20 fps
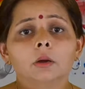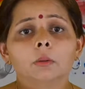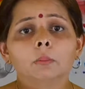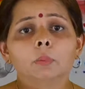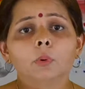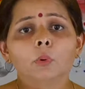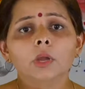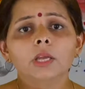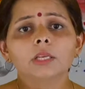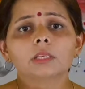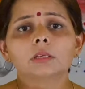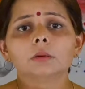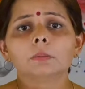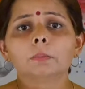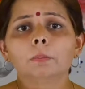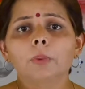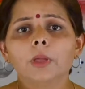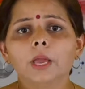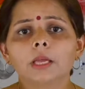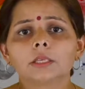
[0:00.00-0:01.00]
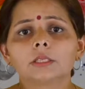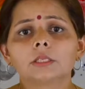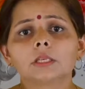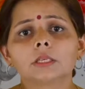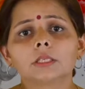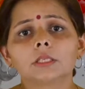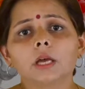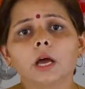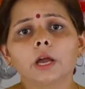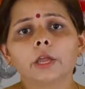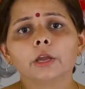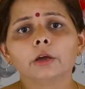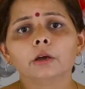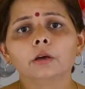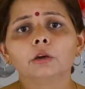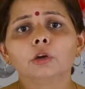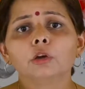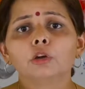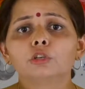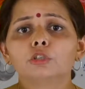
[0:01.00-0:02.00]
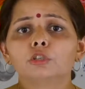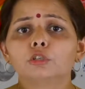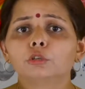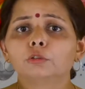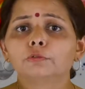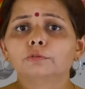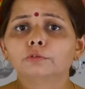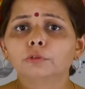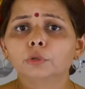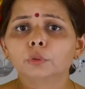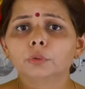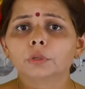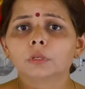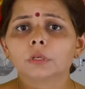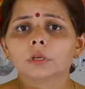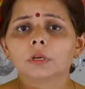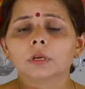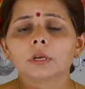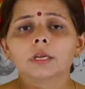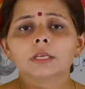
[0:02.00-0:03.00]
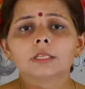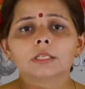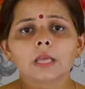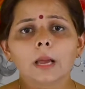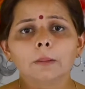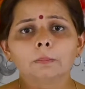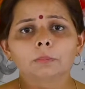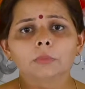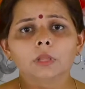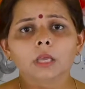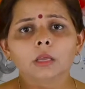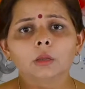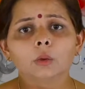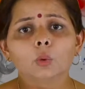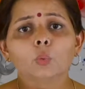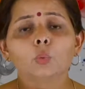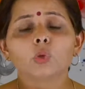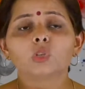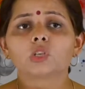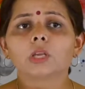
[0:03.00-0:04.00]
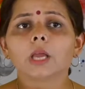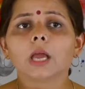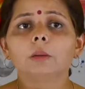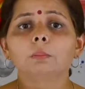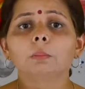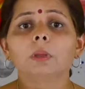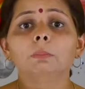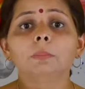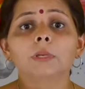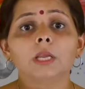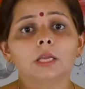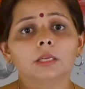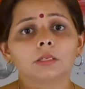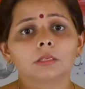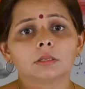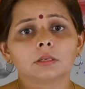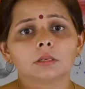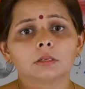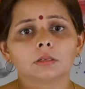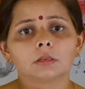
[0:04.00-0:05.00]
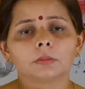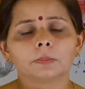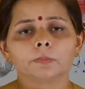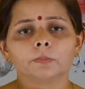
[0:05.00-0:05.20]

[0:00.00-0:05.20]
Poet compares desire to food, something which can be tasted.